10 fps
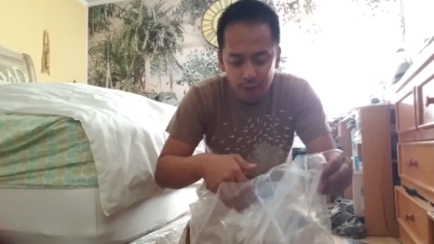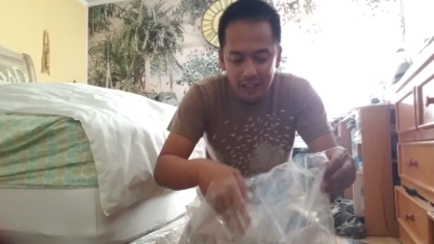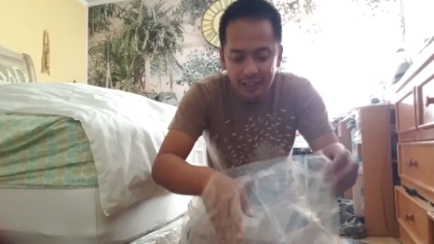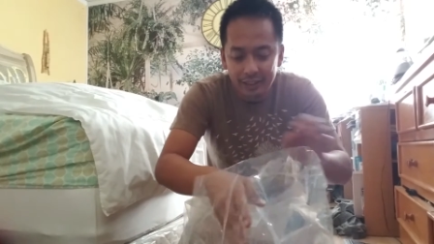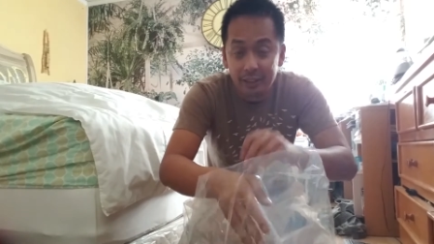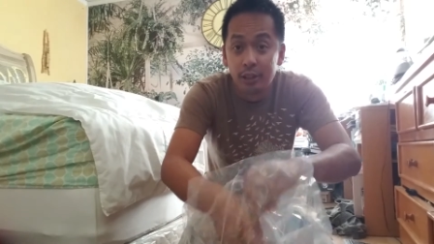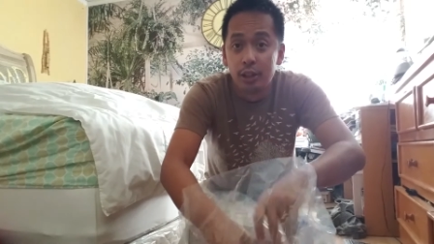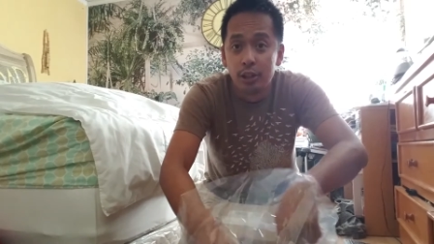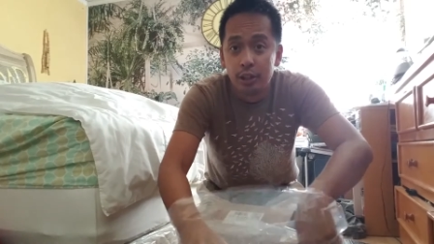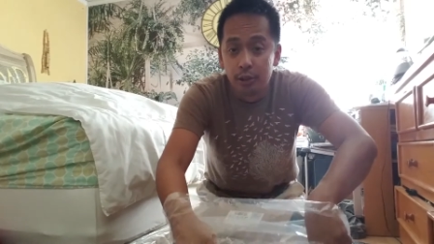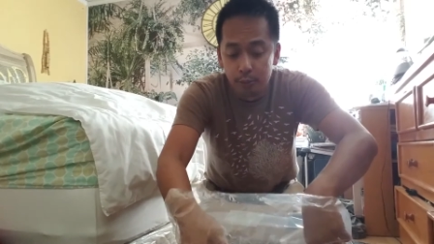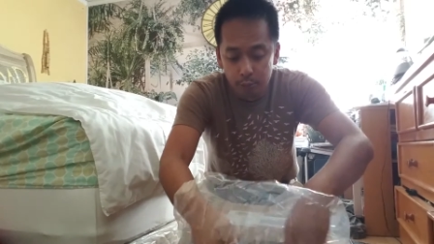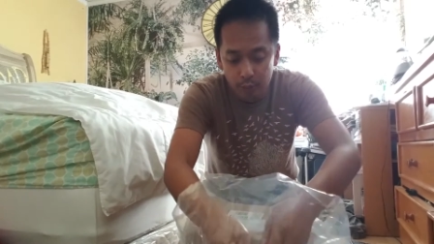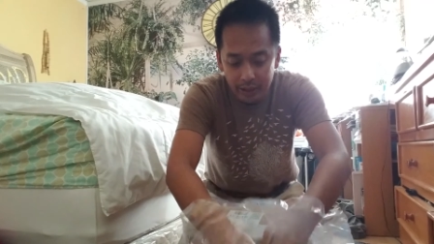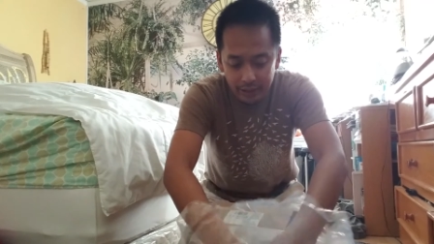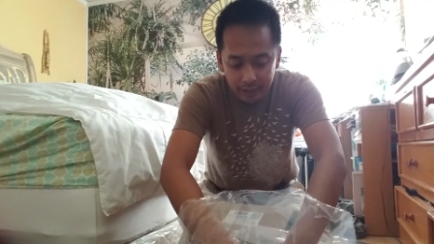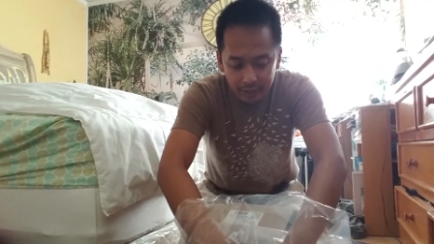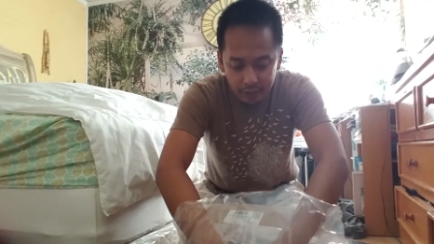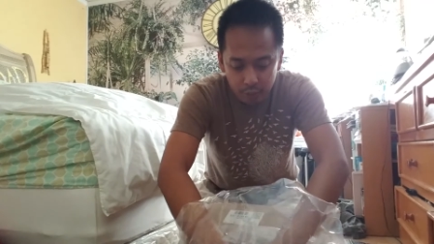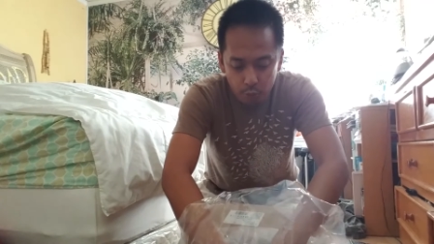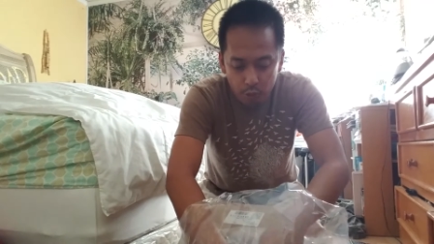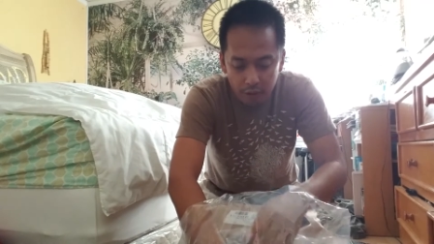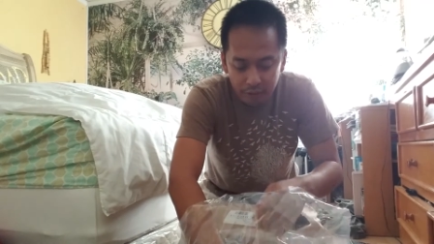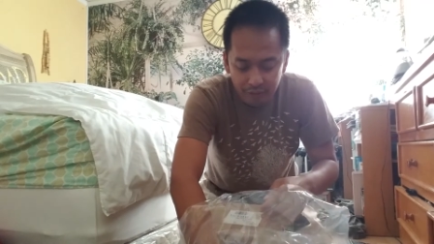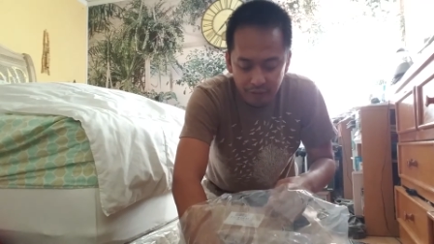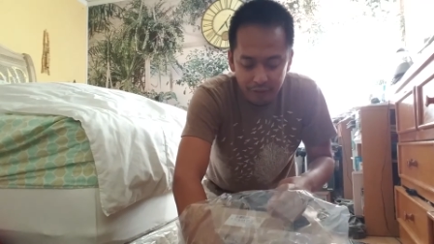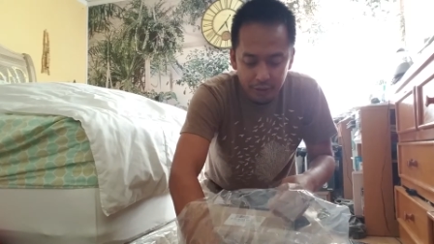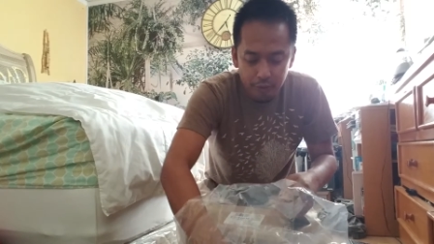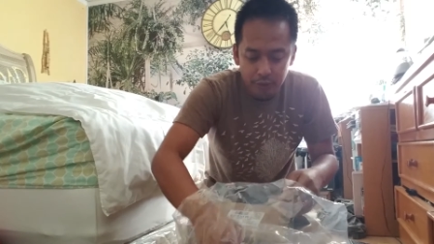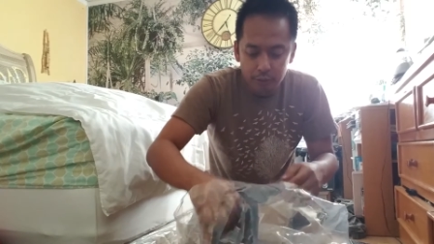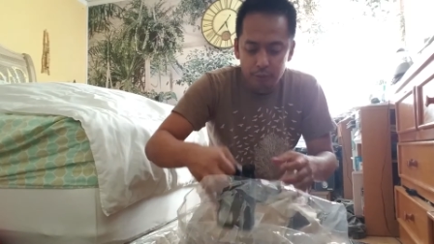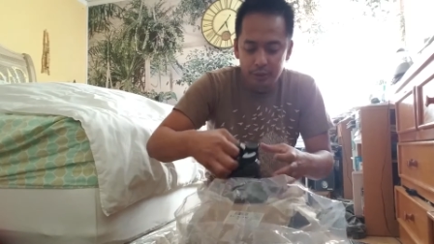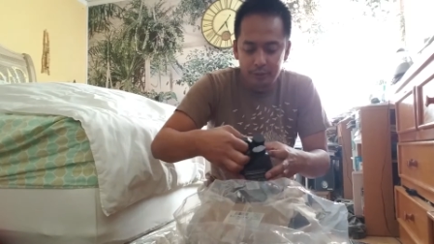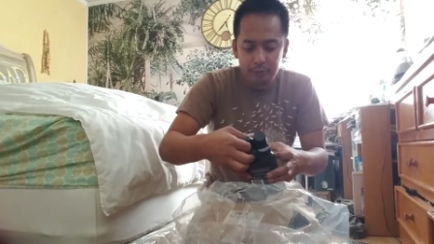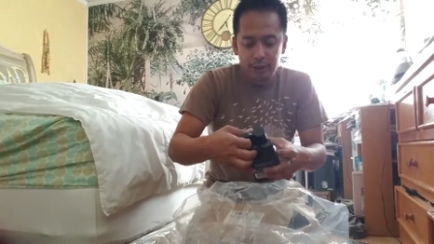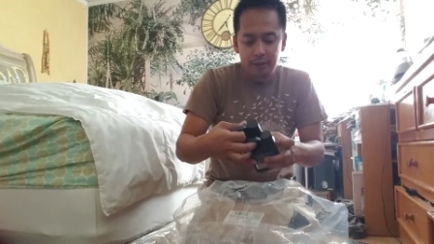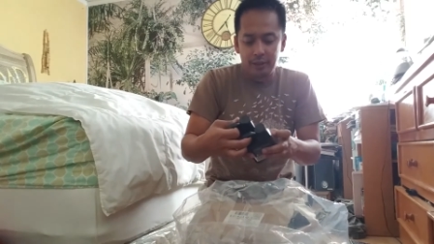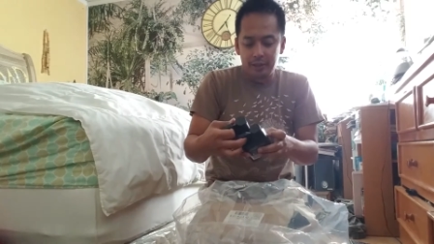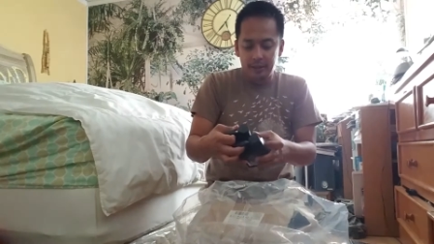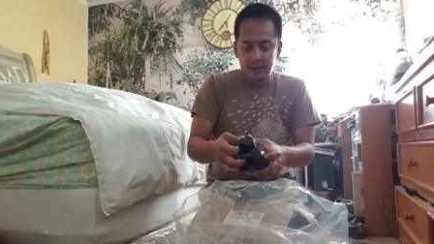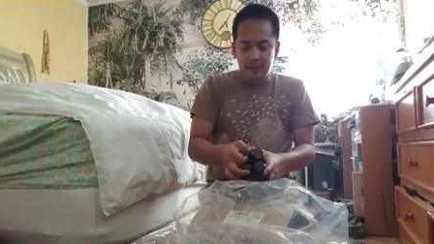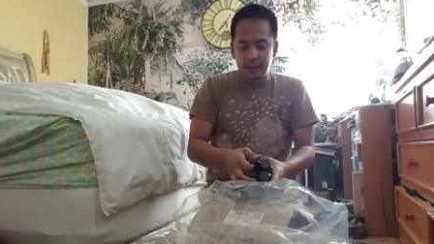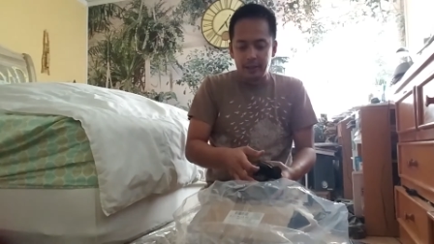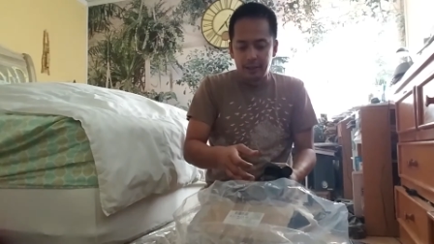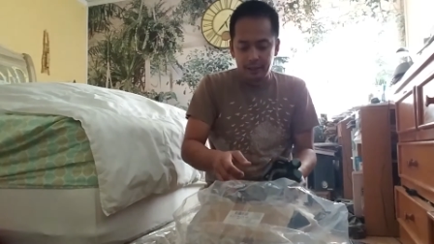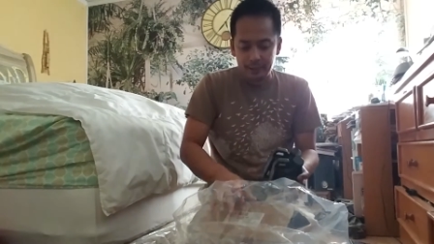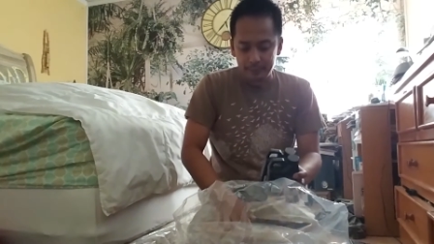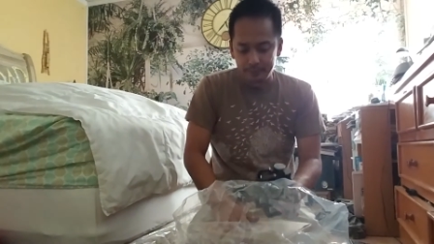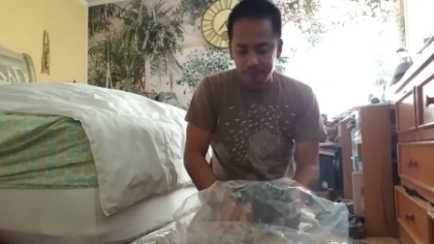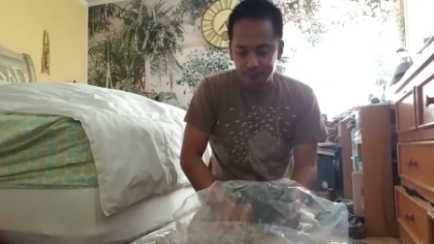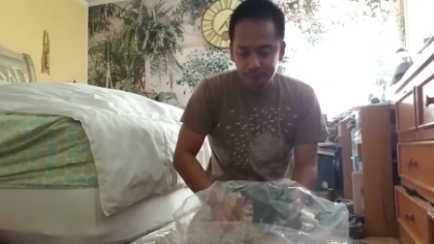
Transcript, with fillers: lacking rain, and so water is very critical. And rather than um,